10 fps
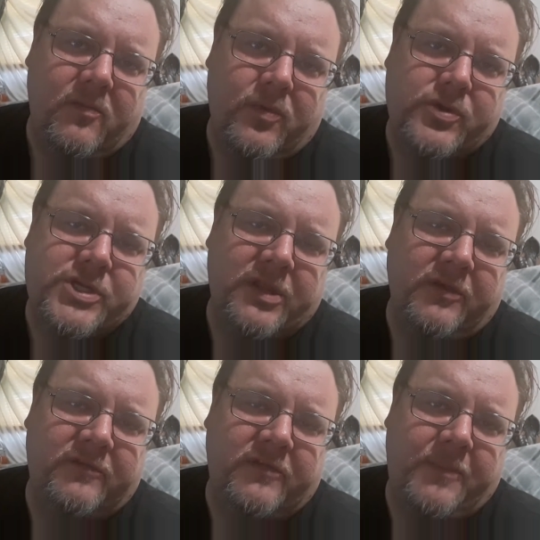when she
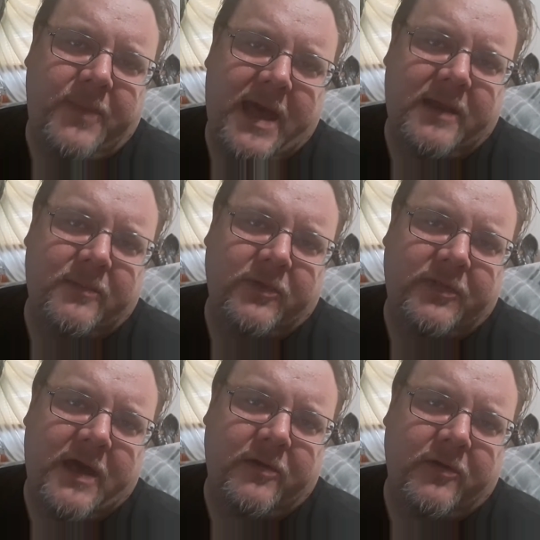looks up at him
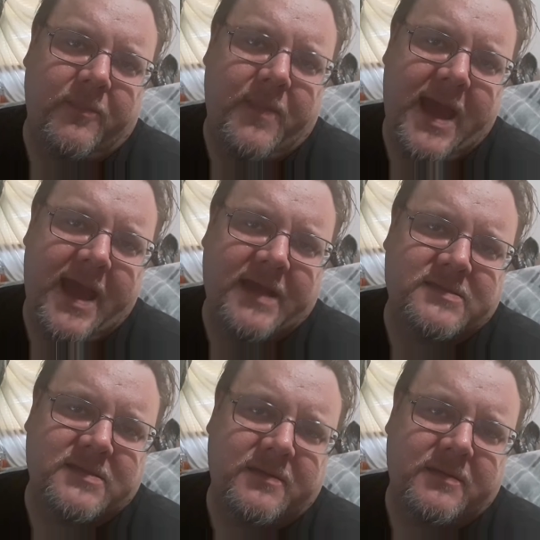without her
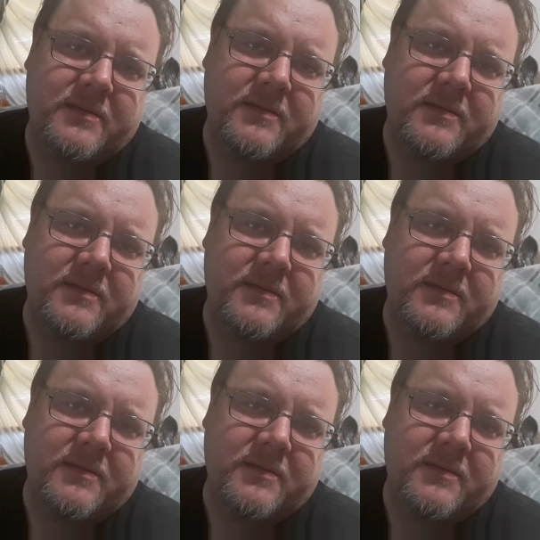mask,